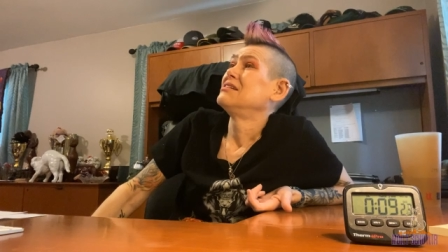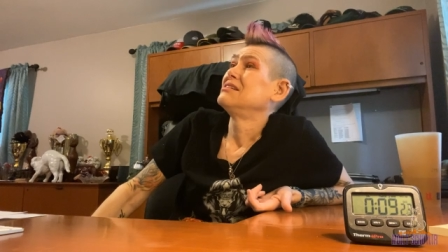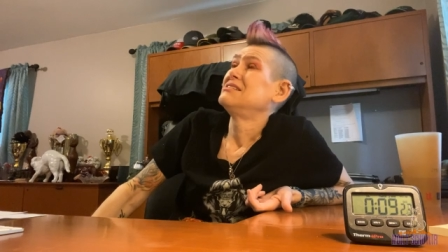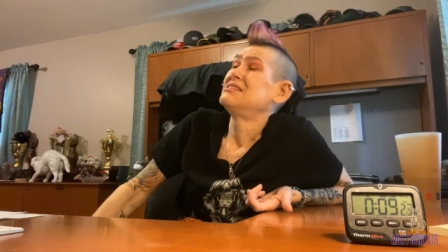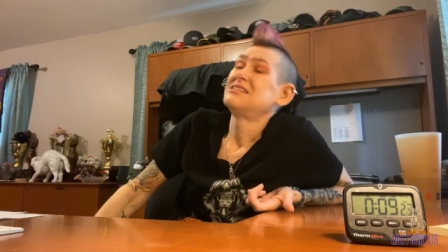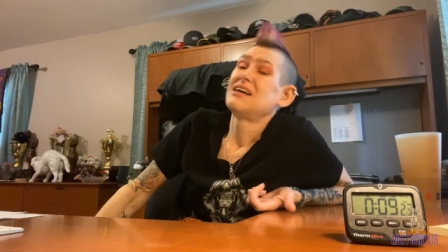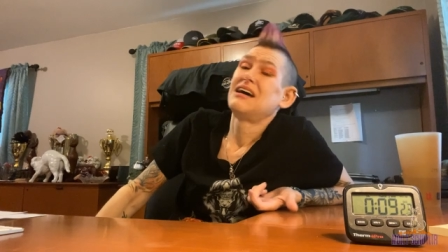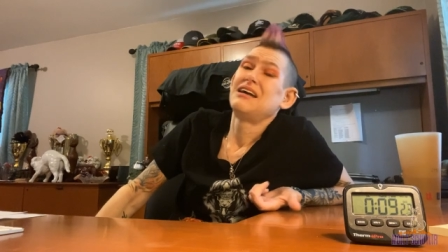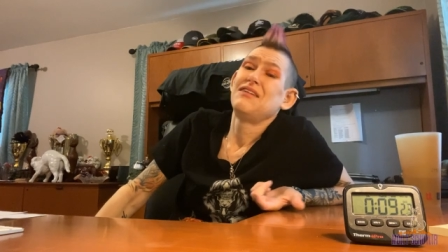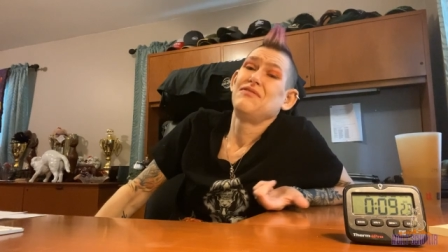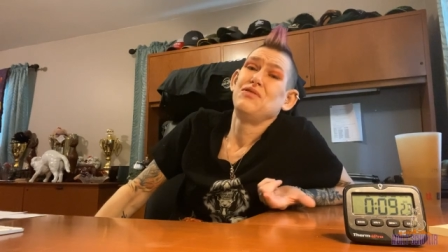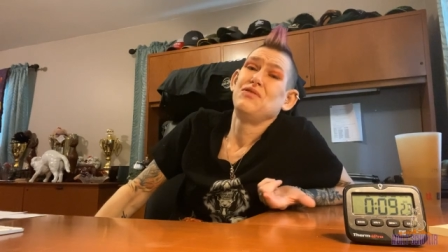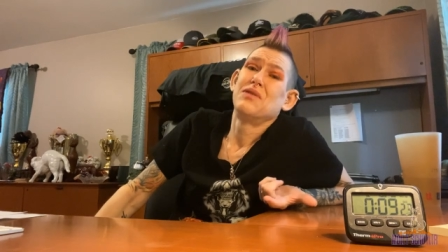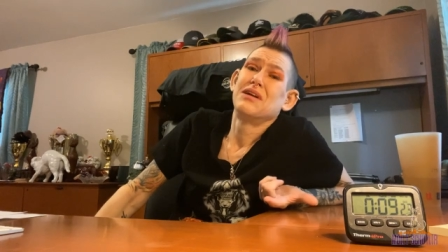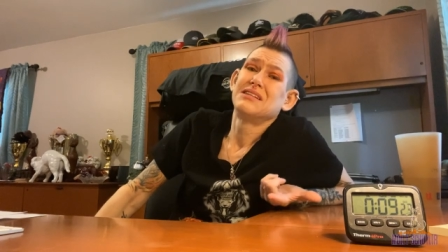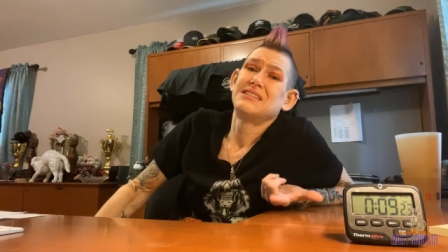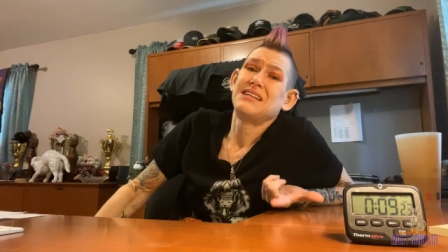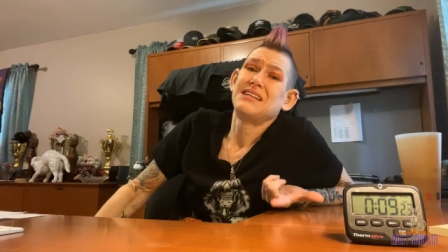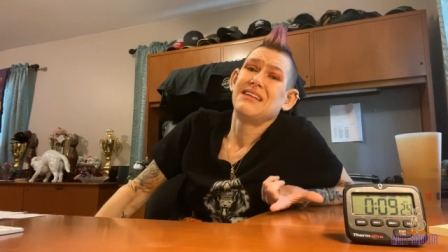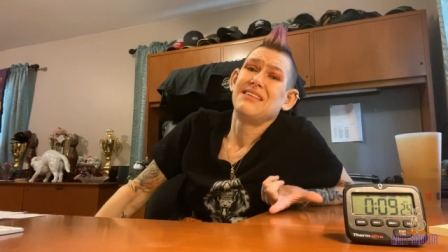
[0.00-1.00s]
to decide if you
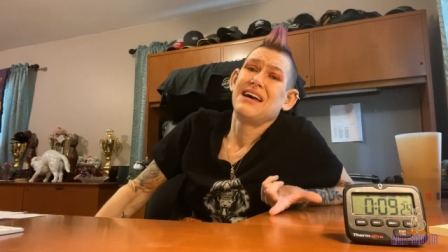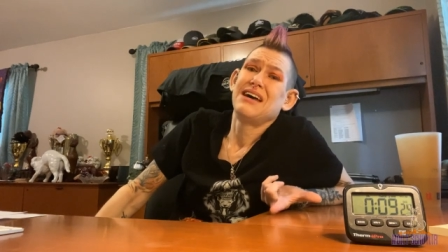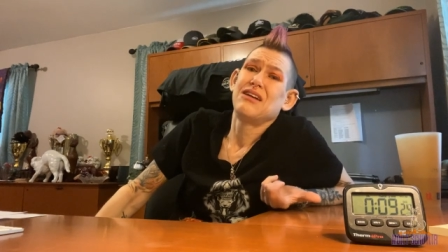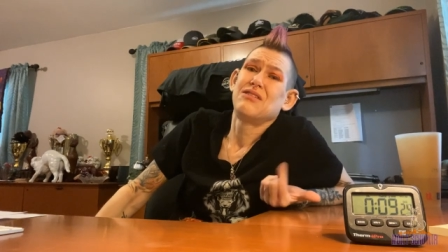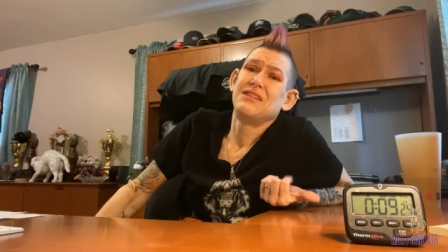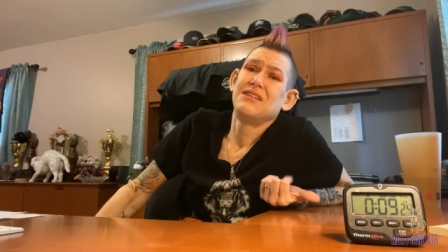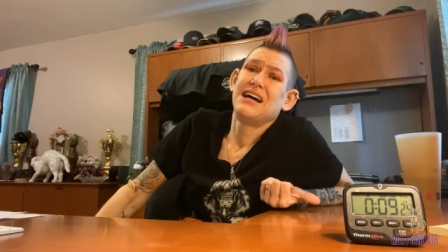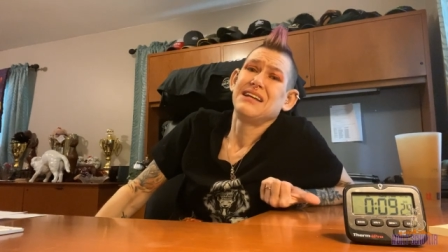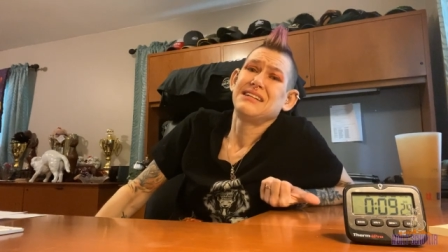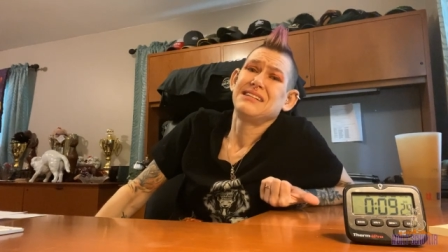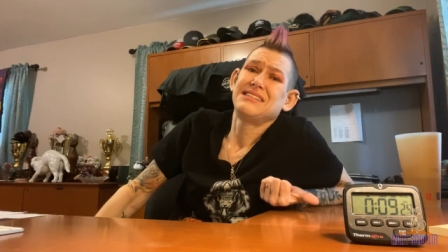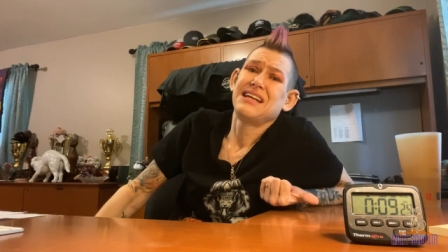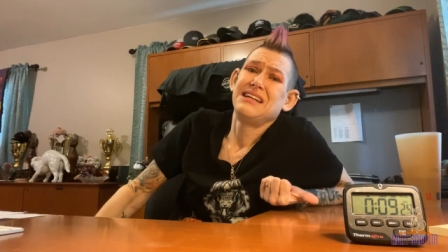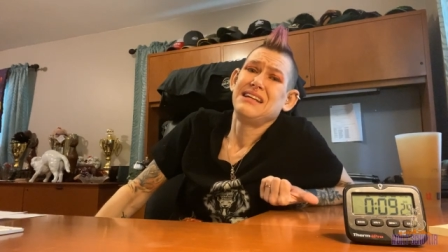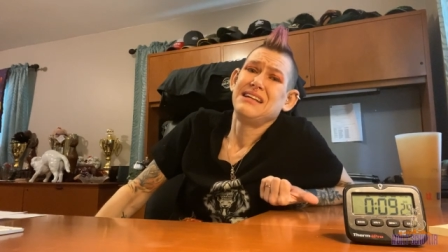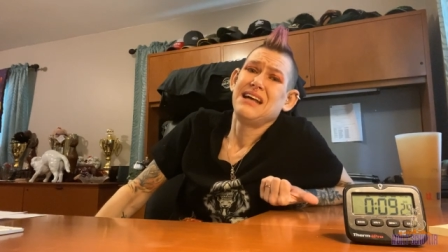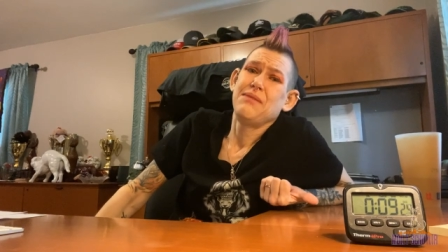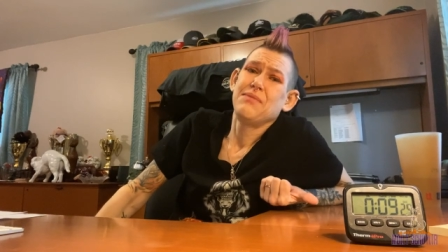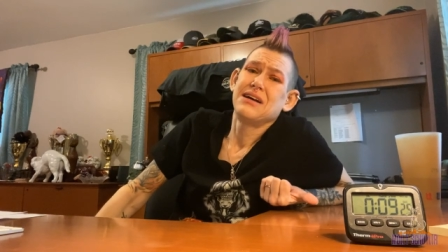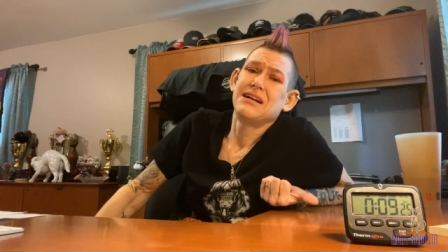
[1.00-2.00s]
want to send that or not to
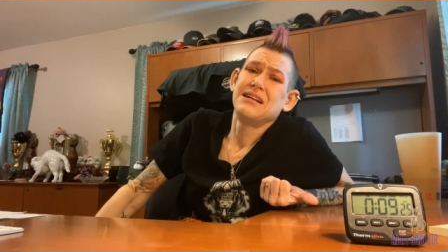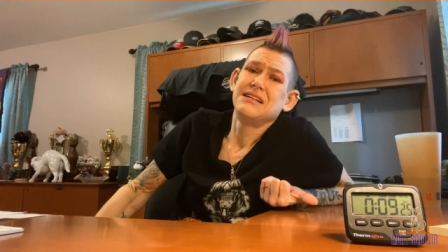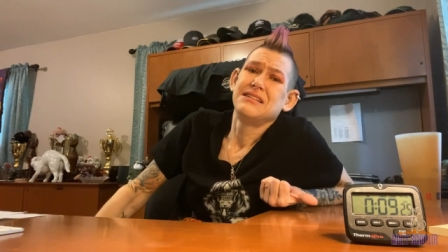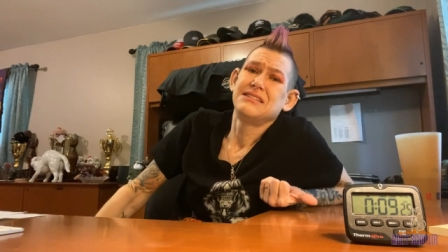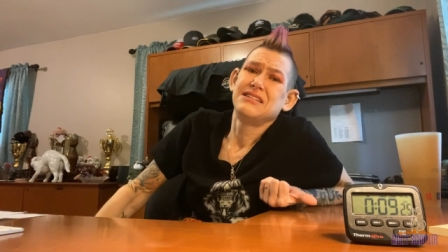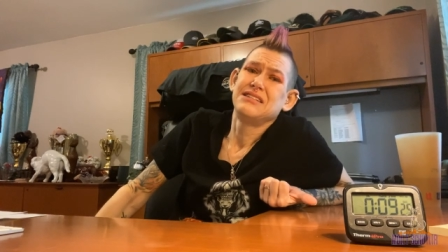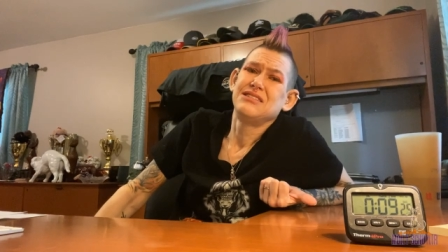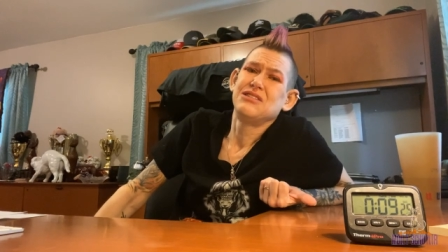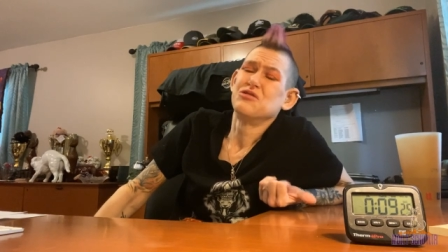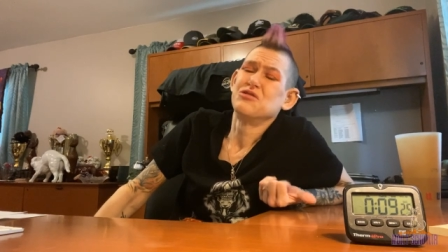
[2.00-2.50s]
send that because